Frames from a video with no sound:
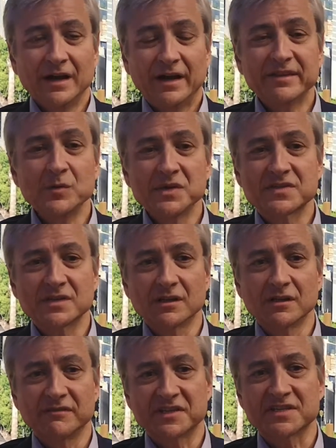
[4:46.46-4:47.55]
I think we see a
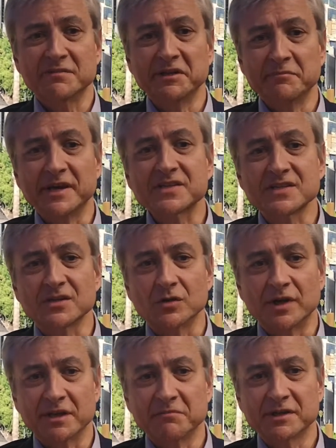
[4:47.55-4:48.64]
lot of excitement in Mexico,
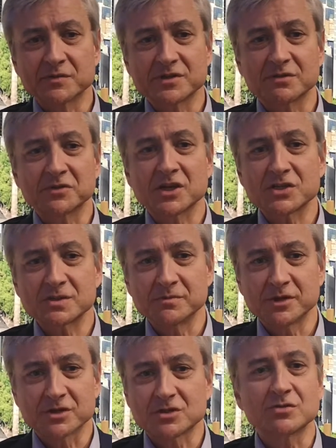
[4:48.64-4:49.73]
and I met with some
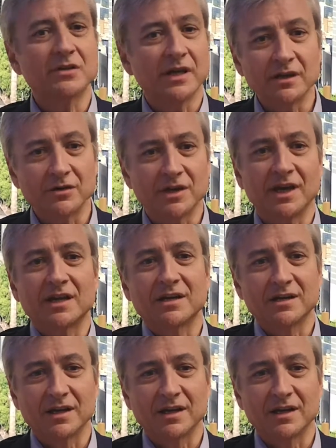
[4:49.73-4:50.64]
customers today again.